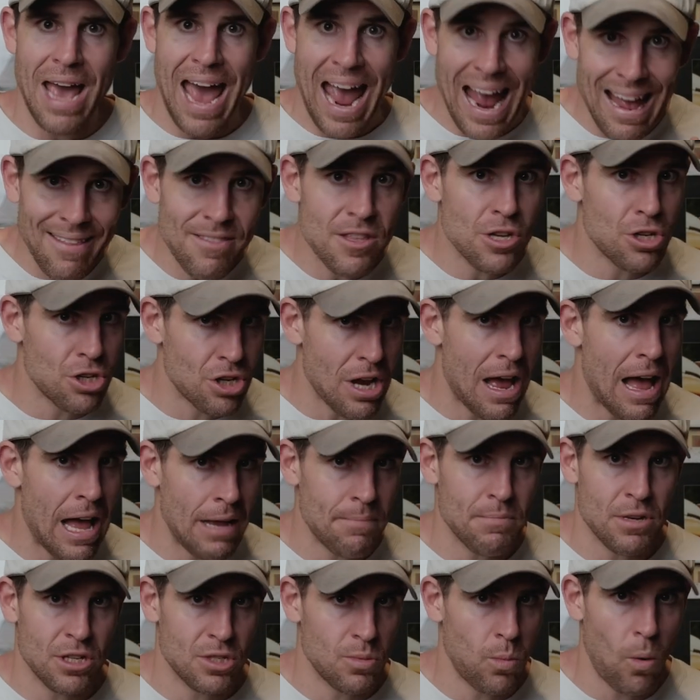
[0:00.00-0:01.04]
and the
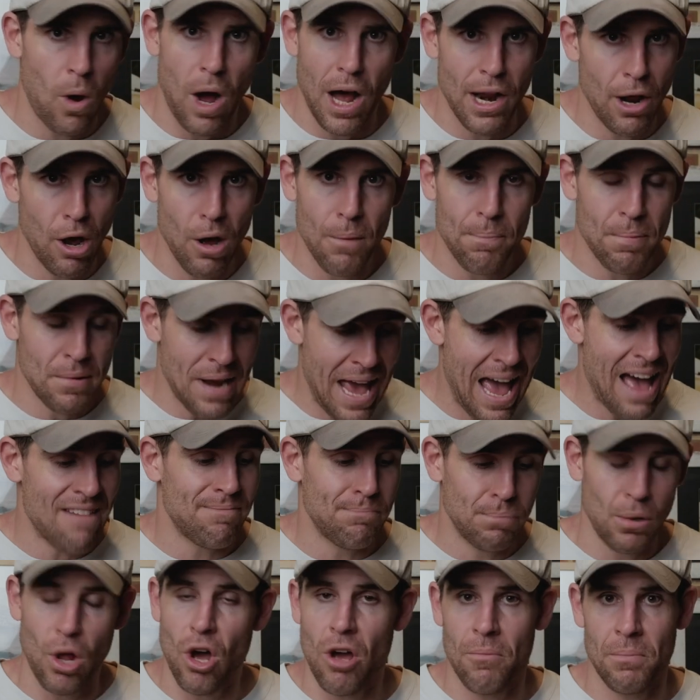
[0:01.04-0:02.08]
sharpness wide open have
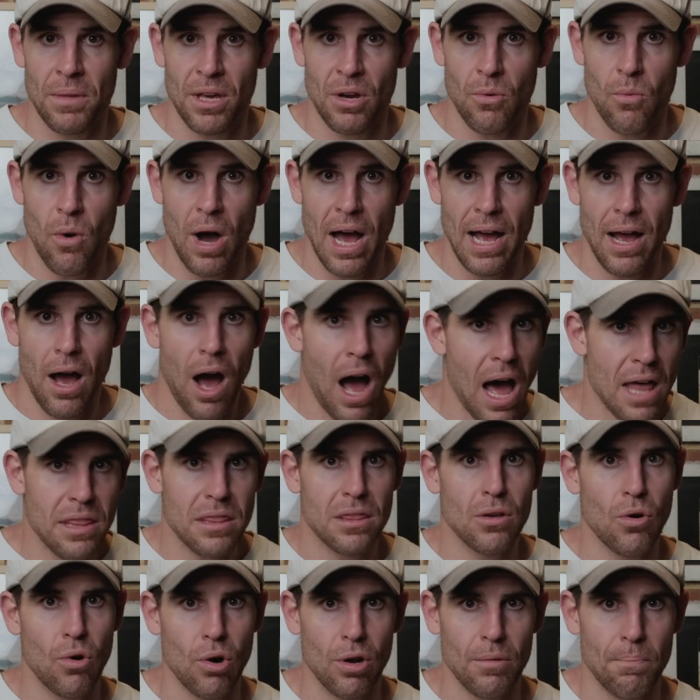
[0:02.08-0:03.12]
blown me away. I
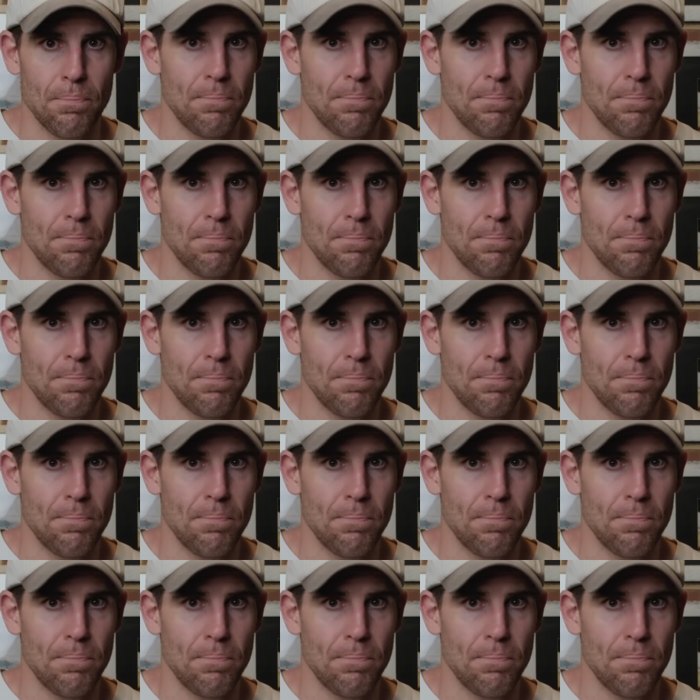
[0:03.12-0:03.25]
thought